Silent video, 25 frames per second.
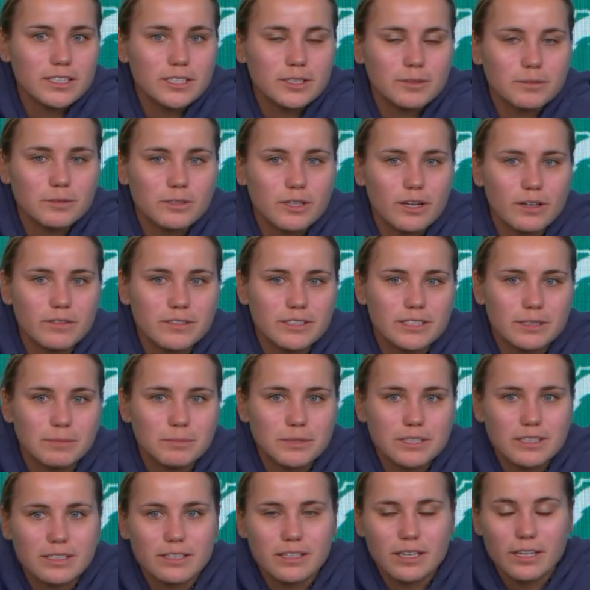it will
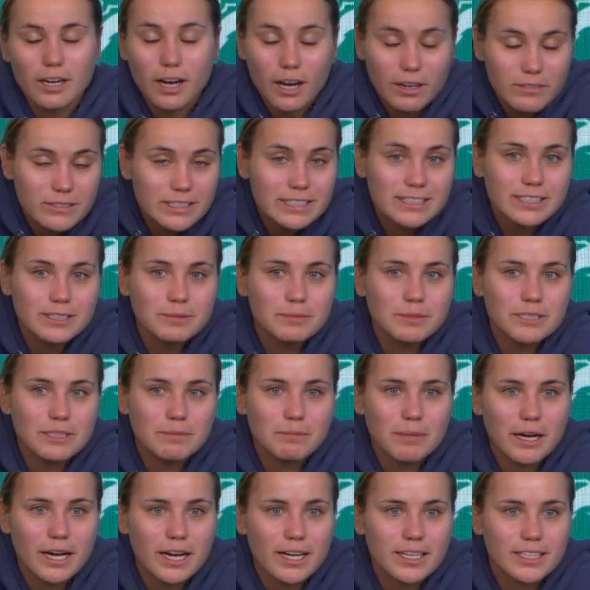obviously bring
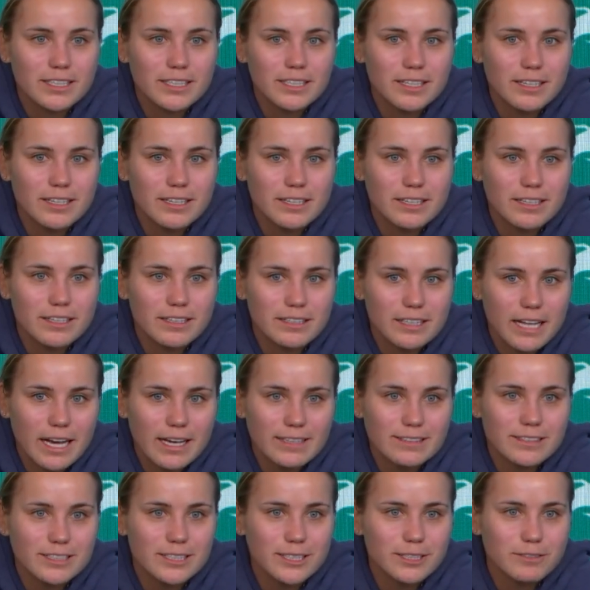back
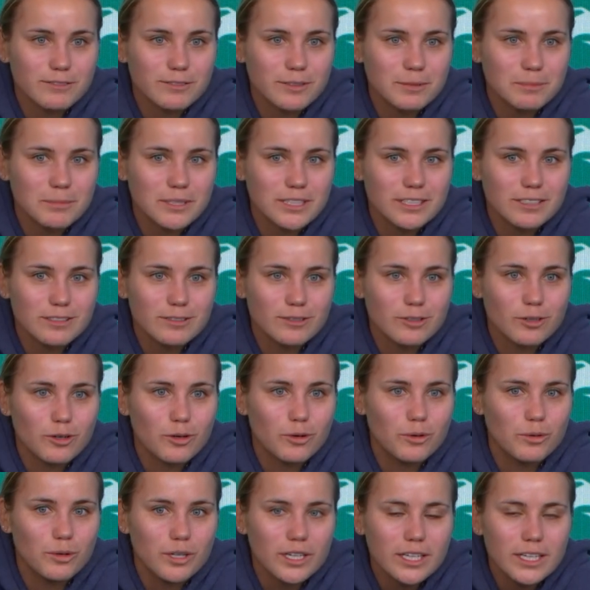last year for me.
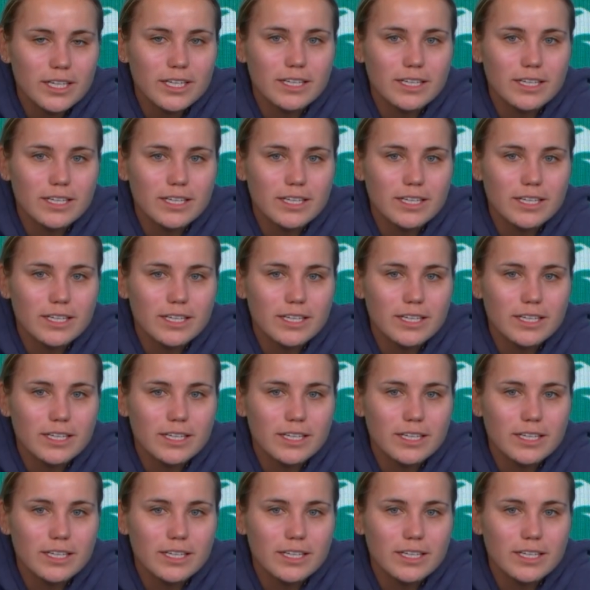So